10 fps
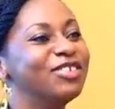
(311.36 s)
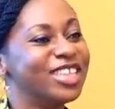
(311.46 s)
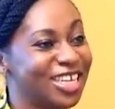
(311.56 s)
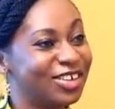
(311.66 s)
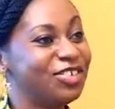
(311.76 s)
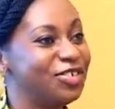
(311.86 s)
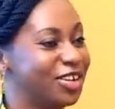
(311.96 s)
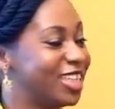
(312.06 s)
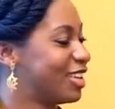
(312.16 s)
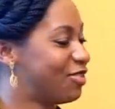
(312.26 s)
he will tell you
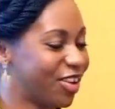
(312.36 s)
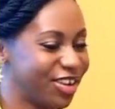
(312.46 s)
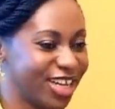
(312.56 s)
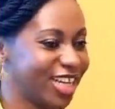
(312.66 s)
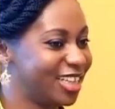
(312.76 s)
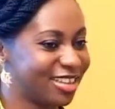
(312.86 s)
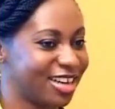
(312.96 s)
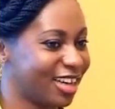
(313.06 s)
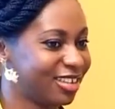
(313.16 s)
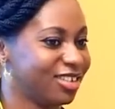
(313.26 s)
he's a very he's
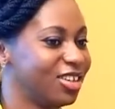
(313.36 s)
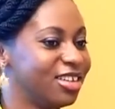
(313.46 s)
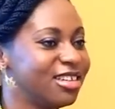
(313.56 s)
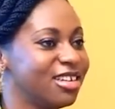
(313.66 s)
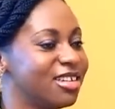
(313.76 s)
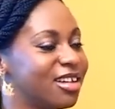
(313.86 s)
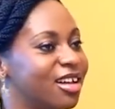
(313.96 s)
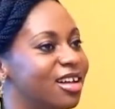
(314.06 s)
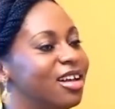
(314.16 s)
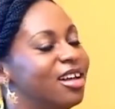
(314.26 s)
a nationalist. He's
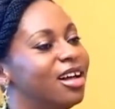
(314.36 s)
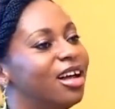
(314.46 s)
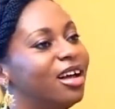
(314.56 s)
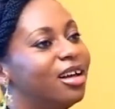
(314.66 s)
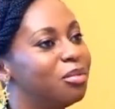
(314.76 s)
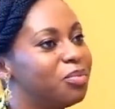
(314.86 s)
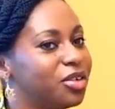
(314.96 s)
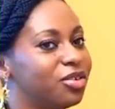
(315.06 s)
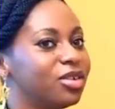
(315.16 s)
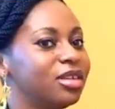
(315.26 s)
a, a
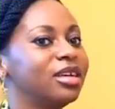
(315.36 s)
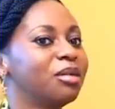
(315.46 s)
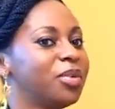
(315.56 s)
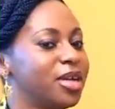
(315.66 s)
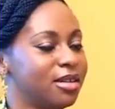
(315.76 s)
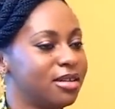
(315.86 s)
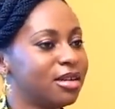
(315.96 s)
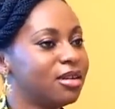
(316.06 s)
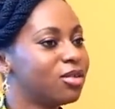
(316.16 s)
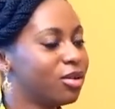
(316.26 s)
patriotic
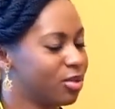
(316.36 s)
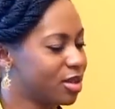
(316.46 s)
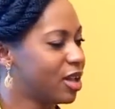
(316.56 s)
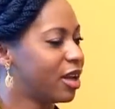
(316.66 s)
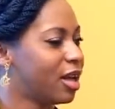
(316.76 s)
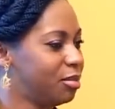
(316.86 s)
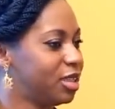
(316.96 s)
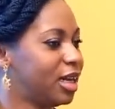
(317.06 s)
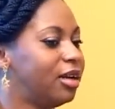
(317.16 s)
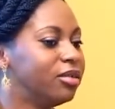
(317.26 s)
person. So he was like,
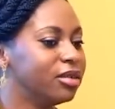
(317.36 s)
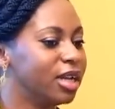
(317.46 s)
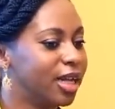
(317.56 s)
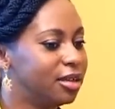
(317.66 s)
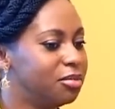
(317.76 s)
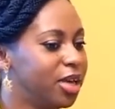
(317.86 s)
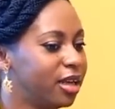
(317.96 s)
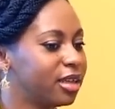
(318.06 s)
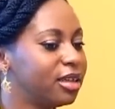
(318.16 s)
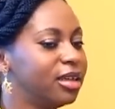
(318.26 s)
come down mm-hmm. and
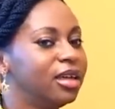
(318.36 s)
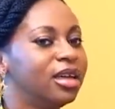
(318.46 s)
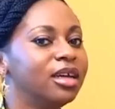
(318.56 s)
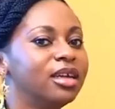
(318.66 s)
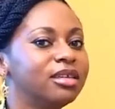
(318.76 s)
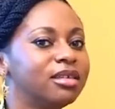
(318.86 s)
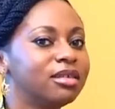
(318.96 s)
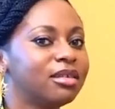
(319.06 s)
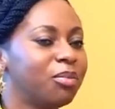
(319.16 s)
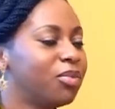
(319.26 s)
make
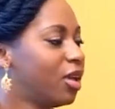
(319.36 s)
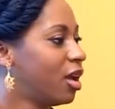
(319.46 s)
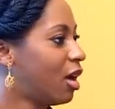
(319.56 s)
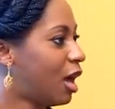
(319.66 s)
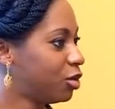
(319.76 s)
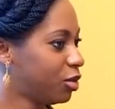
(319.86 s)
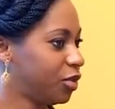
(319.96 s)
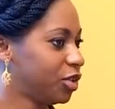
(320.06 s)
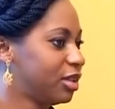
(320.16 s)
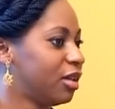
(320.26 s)
something out
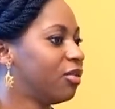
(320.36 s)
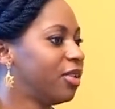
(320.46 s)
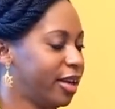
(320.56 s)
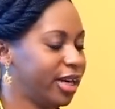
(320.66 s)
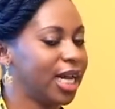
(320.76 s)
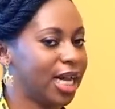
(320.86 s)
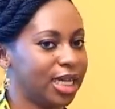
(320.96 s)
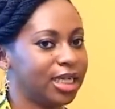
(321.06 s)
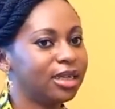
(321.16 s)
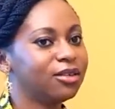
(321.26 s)
of yourself here in
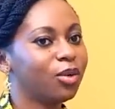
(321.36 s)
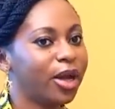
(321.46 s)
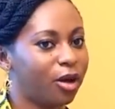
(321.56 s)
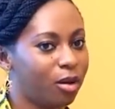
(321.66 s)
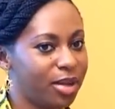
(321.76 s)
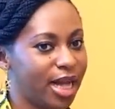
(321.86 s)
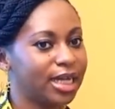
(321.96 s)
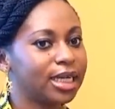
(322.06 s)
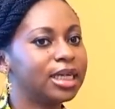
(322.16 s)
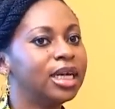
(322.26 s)
Ghana. So I got
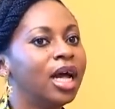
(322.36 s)
back.